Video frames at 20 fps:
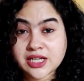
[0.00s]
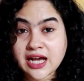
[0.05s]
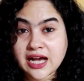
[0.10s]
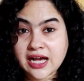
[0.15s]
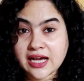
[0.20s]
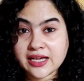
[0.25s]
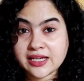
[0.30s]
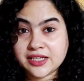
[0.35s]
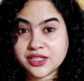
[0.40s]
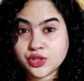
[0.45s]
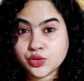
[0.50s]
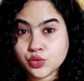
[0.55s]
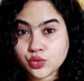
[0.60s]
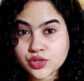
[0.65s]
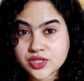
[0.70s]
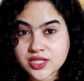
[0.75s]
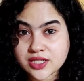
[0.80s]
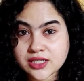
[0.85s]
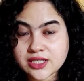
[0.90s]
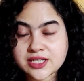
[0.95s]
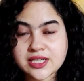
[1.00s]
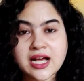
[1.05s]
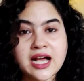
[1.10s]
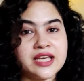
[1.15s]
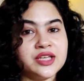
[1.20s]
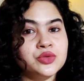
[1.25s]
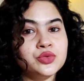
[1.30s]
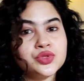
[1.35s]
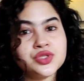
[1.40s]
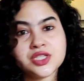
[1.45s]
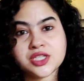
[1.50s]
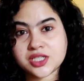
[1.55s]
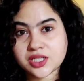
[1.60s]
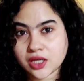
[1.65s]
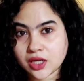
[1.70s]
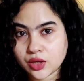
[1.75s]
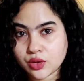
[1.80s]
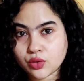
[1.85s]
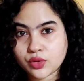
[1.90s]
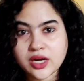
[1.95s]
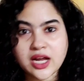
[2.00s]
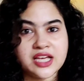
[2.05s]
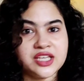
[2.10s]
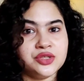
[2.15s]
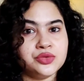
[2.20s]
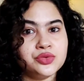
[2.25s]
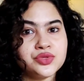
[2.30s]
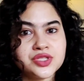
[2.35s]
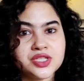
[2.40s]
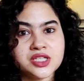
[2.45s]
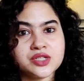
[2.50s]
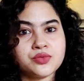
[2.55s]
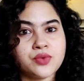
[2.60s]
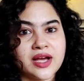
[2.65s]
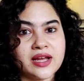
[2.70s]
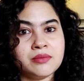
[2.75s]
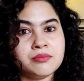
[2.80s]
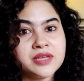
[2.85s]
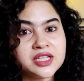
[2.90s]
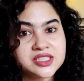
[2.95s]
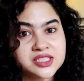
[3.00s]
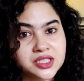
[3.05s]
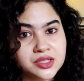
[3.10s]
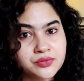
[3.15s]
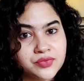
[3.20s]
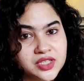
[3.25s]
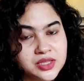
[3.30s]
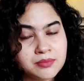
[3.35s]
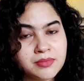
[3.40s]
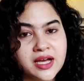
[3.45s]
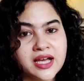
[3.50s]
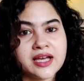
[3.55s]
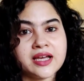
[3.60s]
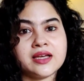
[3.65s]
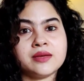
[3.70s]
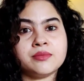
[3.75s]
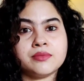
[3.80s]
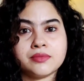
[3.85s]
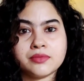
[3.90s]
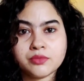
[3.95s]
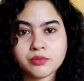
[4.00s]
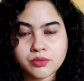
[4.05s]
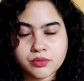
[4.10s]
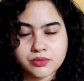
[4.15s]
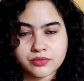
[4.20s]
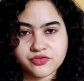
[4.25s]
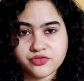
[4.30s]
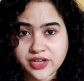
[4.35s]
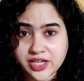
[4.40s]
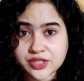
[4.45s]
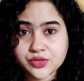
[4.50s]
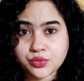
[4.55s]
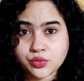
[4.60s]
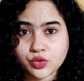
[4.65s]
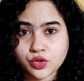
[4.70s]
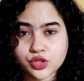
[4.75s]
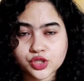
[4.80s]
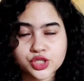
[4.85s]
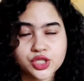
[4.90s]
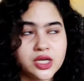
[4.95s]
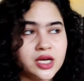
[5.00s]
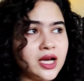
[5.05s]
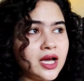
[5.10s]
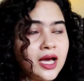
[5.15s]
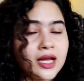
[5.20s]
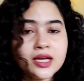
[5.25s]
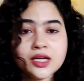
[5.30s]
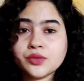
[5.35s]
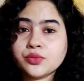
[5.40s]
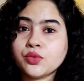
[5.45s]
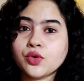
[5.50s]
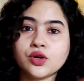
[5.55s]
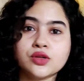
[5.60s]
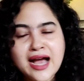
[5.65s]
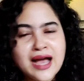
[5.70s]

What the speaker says: I use it alone, I use it while mixing with my face wash and it works.